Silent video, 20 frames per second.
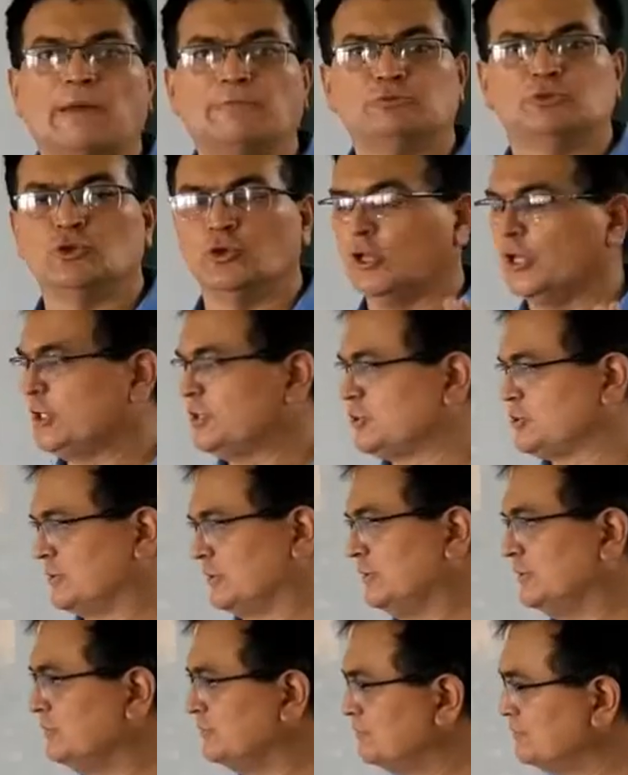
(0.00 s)

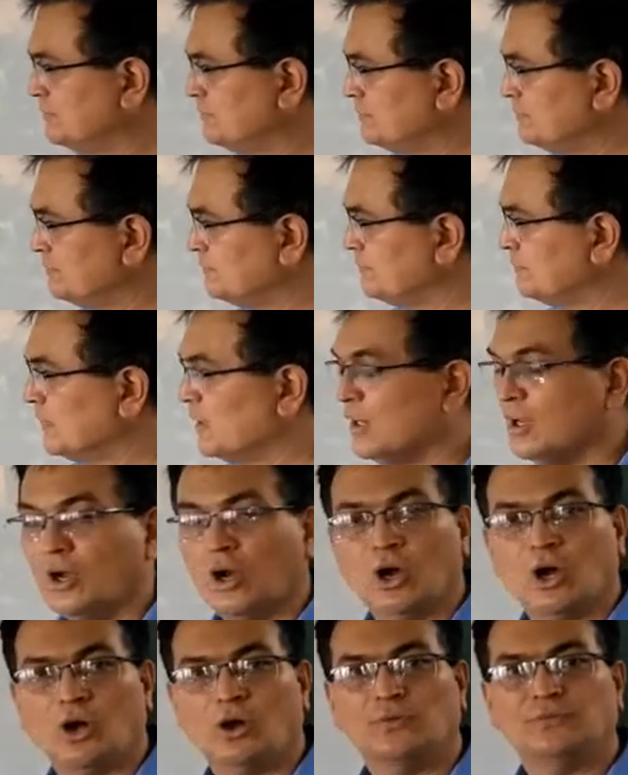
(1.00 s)
Recapitulation
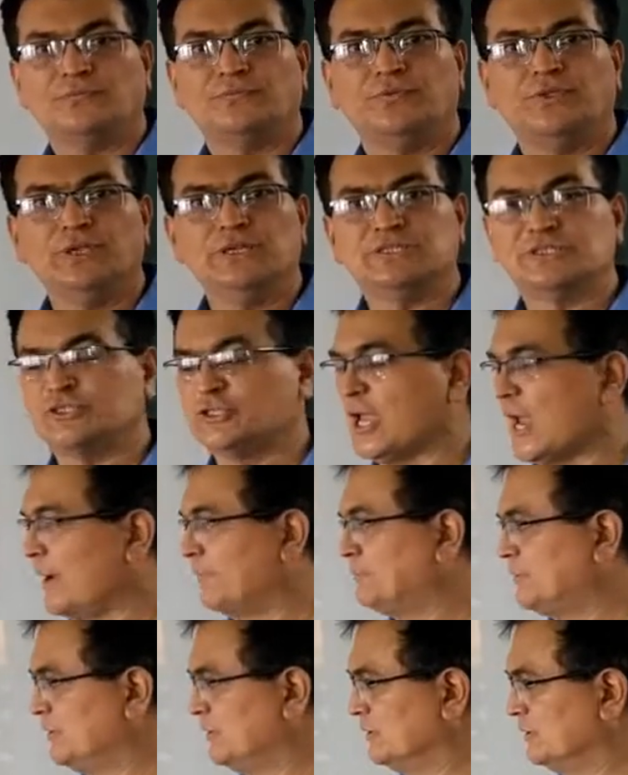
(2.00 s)
of this
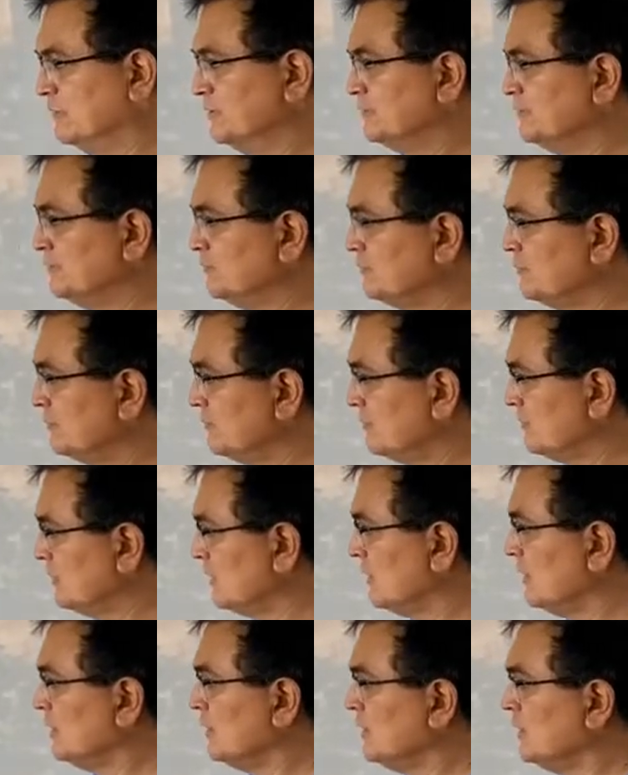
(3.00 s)
chapter.
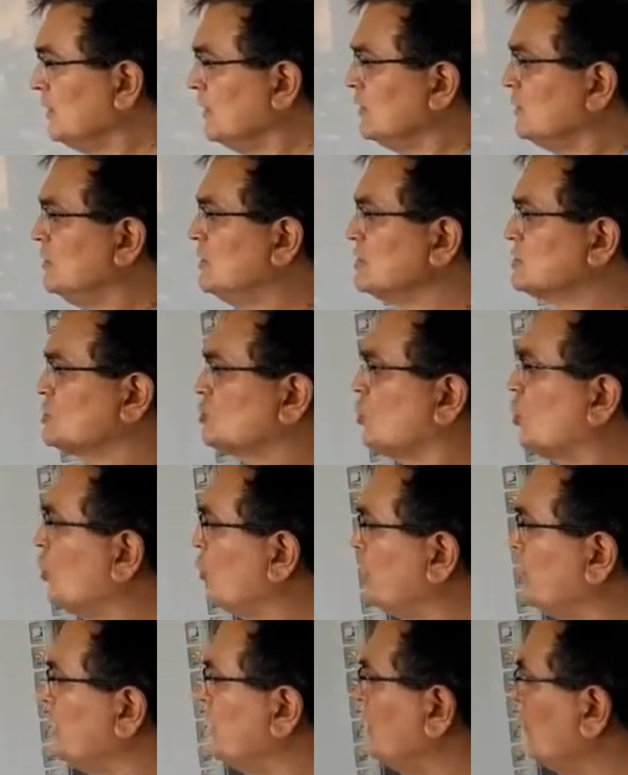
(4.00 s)
The
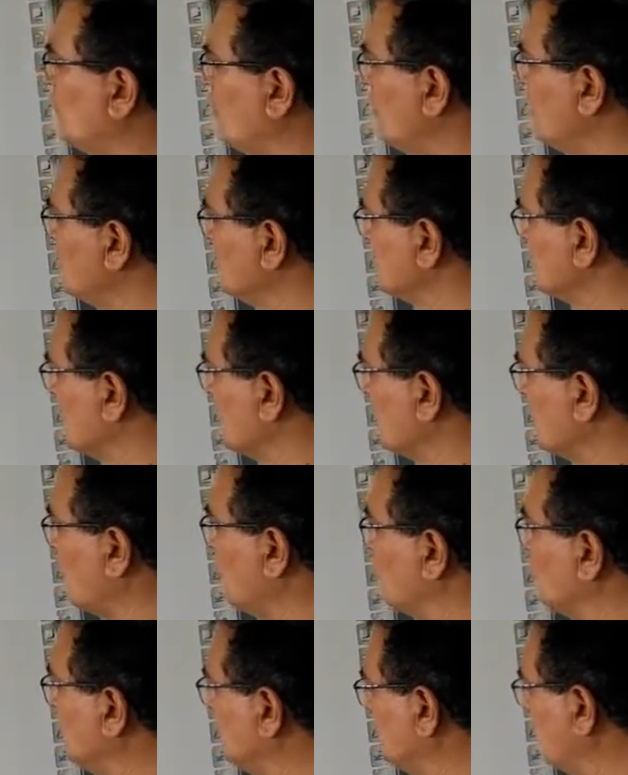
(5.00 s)
story was
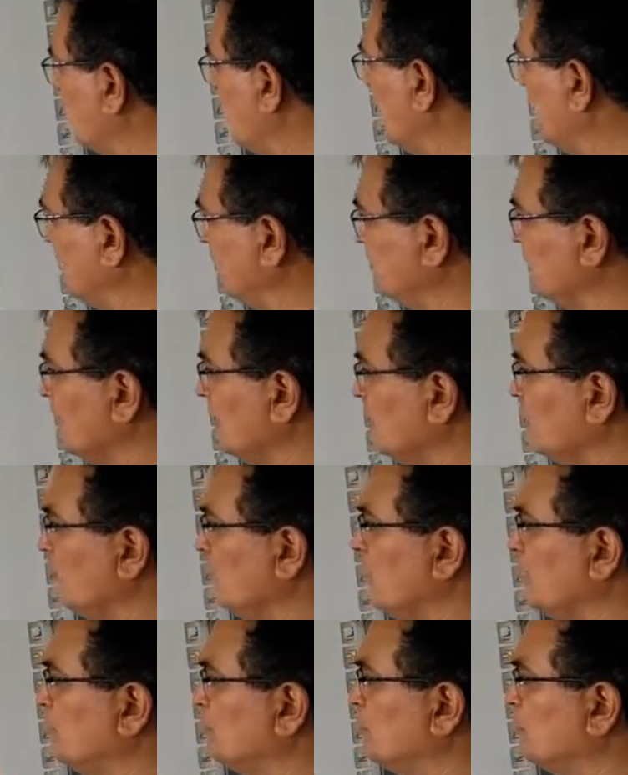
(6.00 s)
around the time
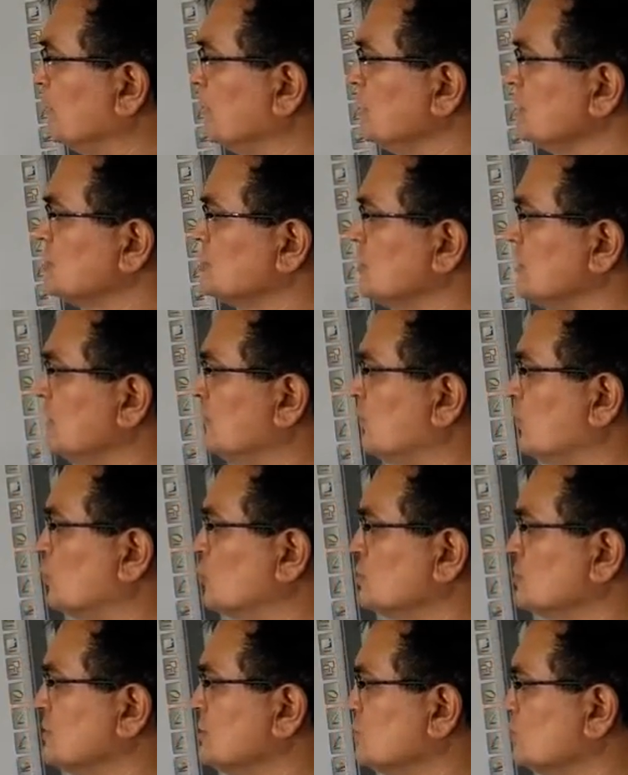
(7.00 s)
when Persian
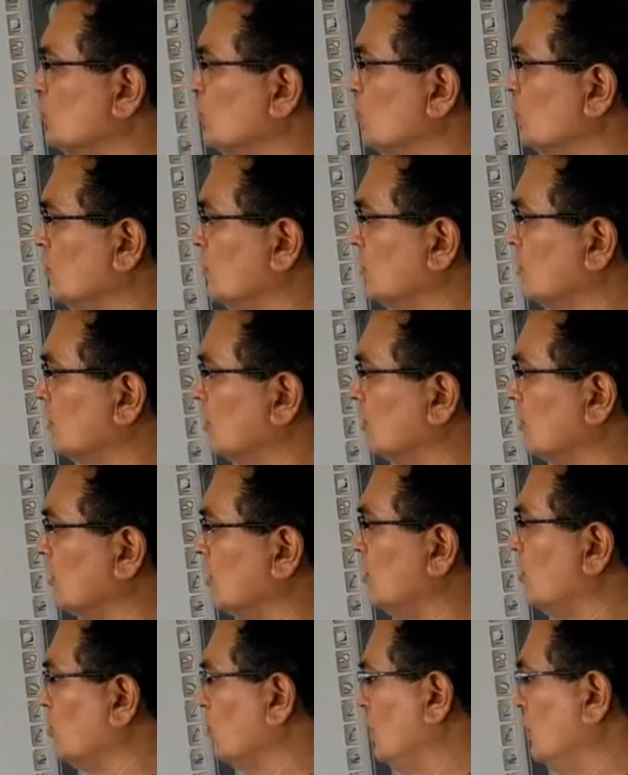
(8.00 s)
forces won
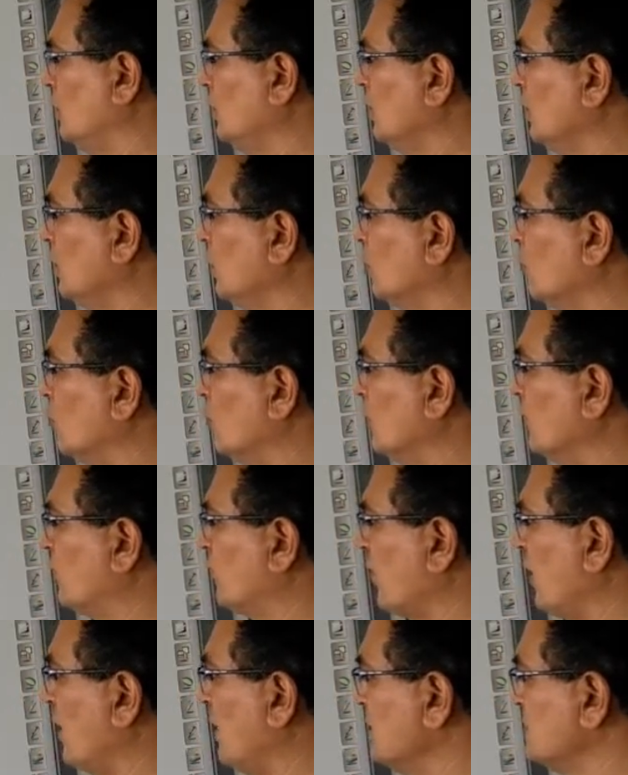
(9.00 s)
control
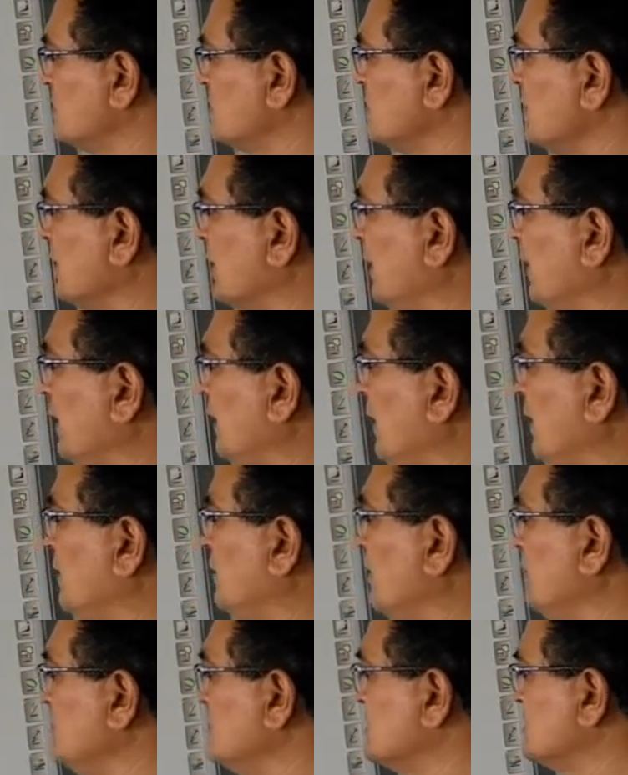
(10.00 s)
over France in
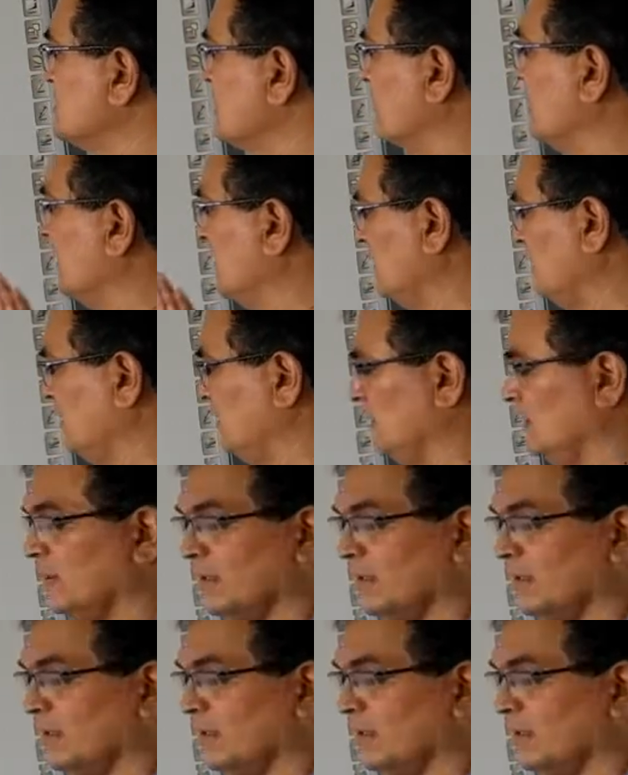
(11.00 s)
1870.